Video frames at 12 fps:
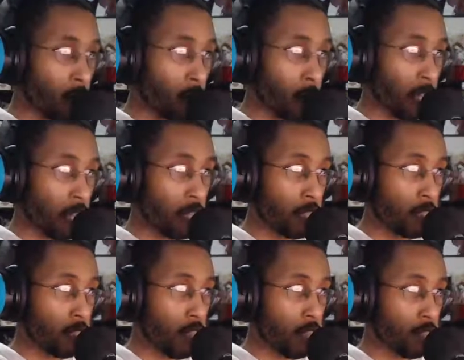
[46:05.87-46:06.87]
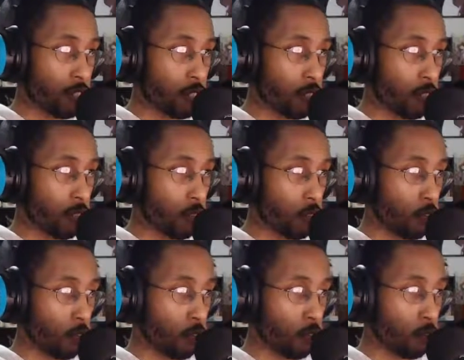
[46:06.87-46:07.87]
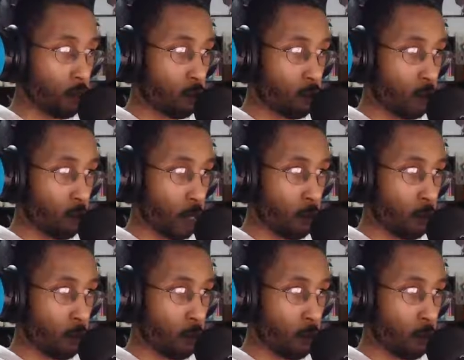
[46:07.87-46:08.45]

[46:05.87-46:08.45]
Yeah, it's a pretty